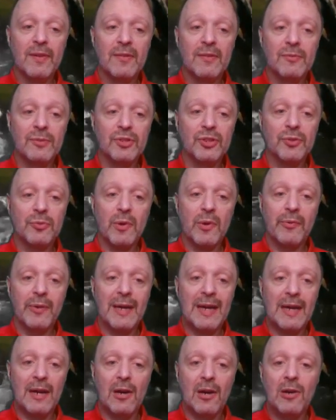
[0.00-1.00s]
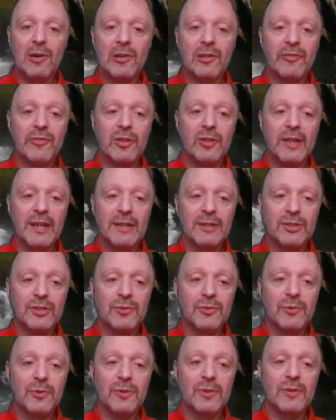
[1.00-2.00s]
which is where we have all of our data
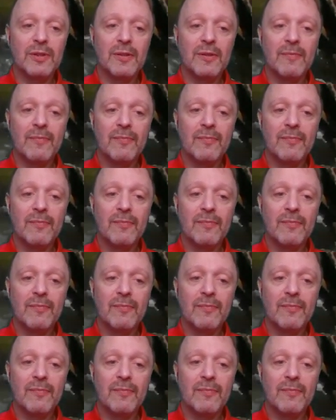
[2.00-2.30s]
stored,